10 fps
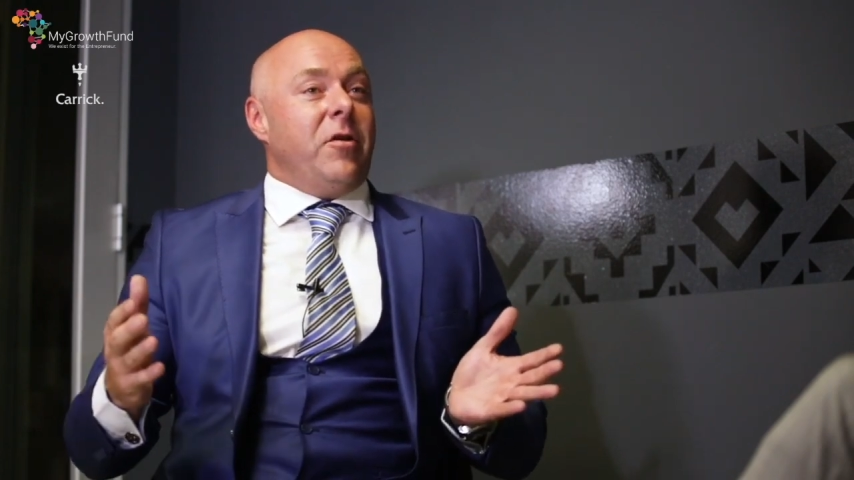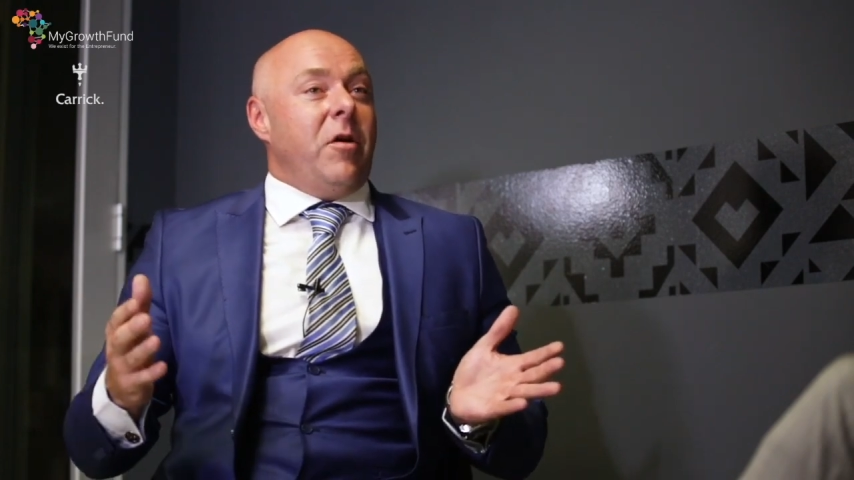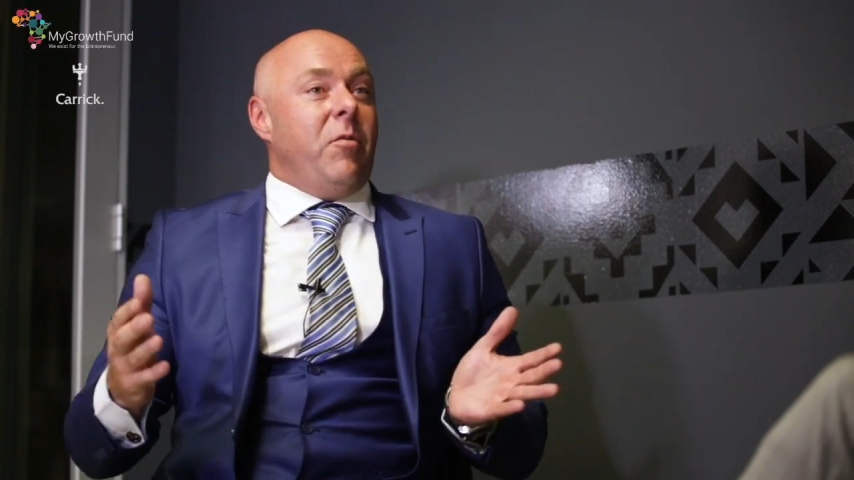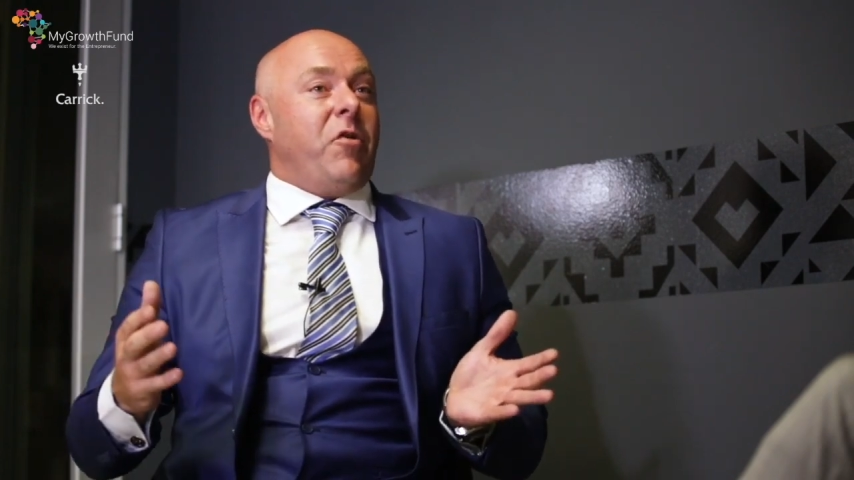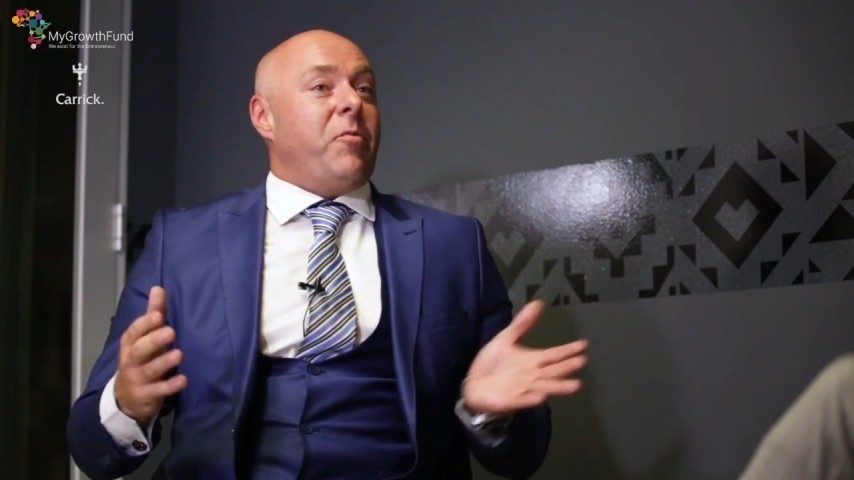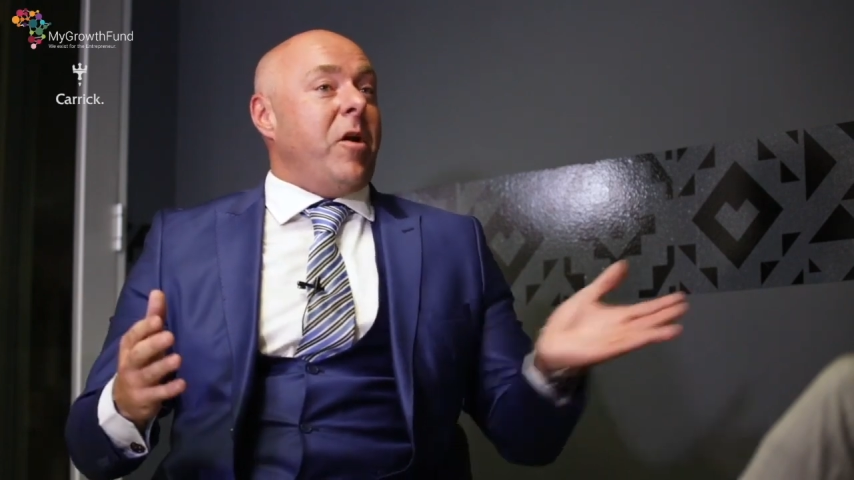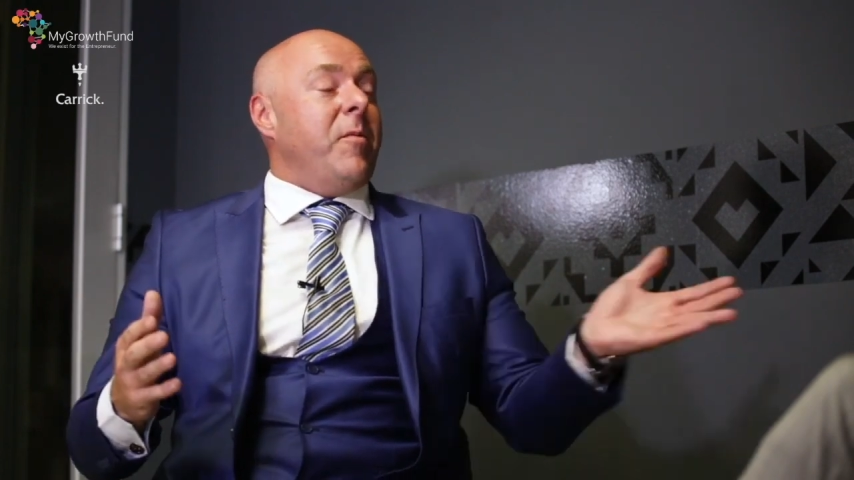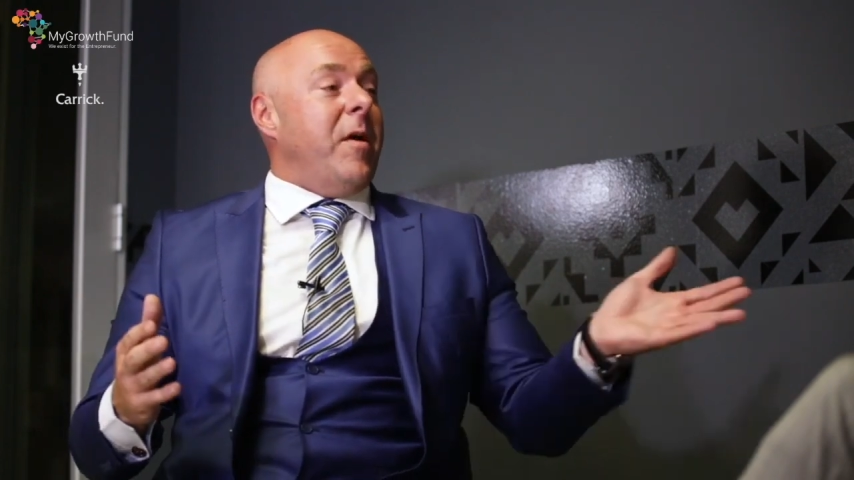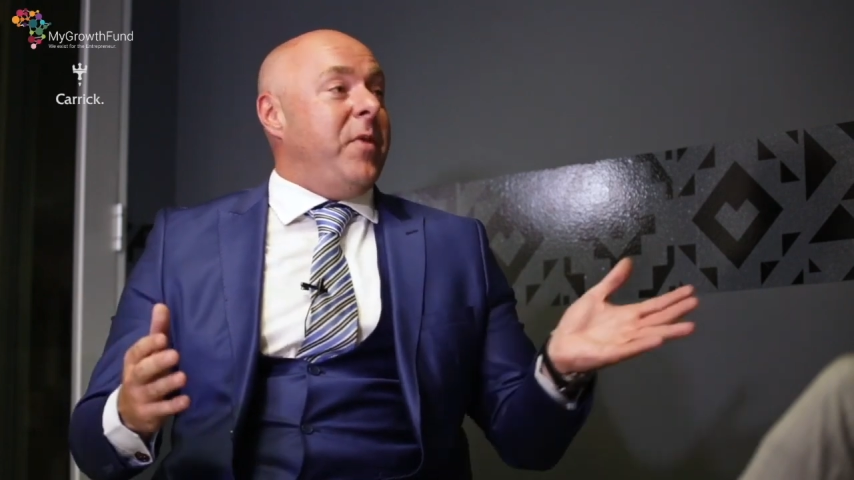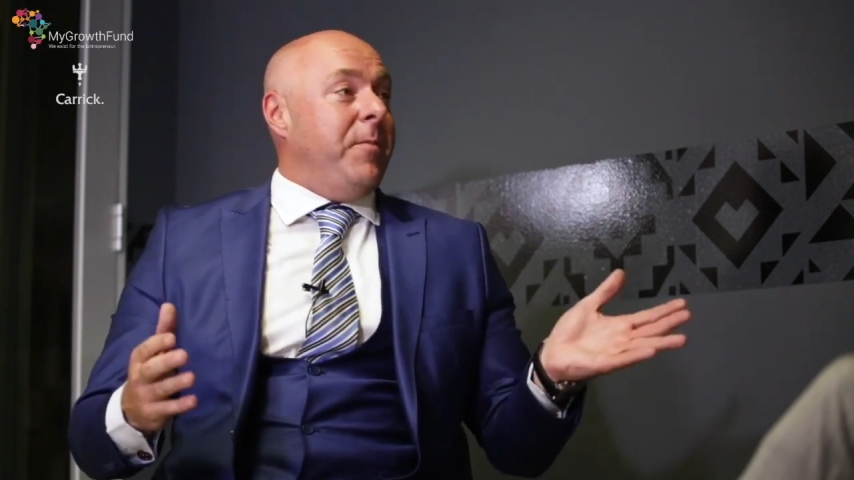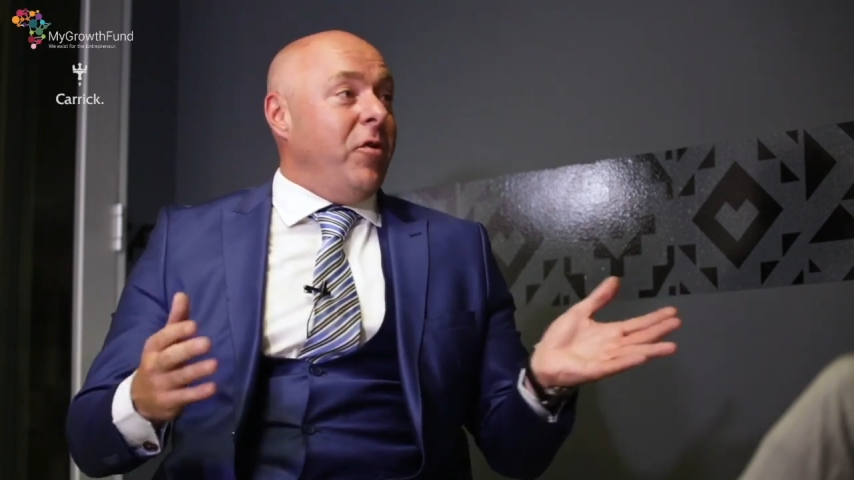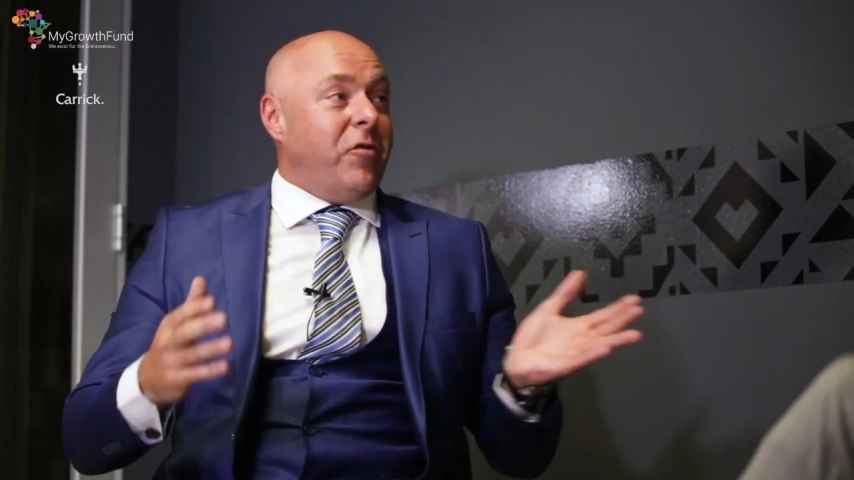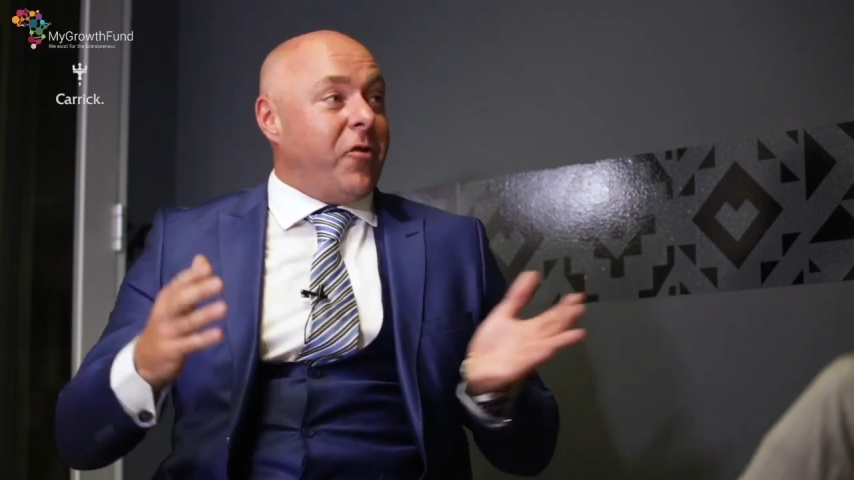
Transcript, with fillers: You know, we spoke about people who are